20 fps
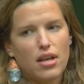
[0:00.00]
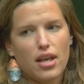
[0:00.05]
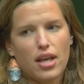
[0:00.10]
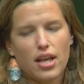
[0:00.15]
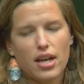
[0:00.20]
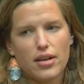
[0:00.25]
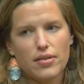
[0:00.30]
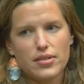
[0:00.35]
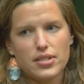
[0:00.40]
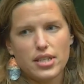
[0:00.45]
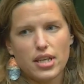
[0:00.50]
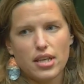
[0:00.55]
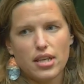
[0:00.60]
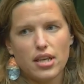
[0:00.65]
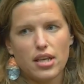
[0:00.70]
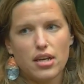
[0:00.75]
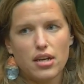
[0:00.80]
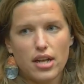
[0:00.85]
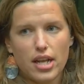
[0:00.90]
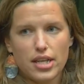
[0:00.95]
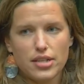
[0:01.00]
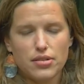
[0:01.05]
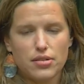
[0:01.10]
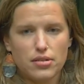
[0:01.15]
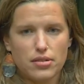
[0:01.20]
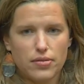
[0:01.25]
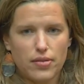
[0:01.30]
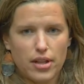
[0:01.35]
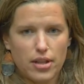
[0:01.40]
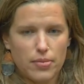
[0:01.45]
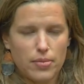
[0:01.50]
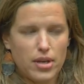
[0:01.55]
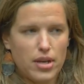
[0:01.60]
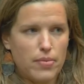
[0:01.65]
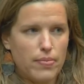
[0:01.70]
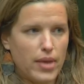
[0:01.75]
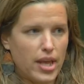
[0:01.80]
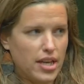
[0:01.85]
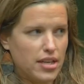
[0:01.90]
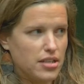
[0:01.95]
and I was studying international
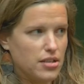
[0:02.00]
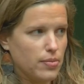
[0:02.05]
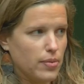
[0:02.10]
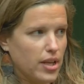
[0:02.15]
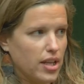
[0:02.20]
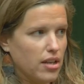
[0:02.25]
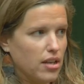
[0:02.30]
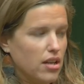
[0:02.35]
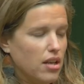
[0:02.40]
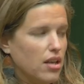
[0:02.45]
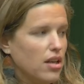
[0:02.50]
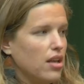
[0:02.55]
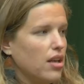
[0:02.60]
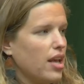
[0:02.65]
development and management.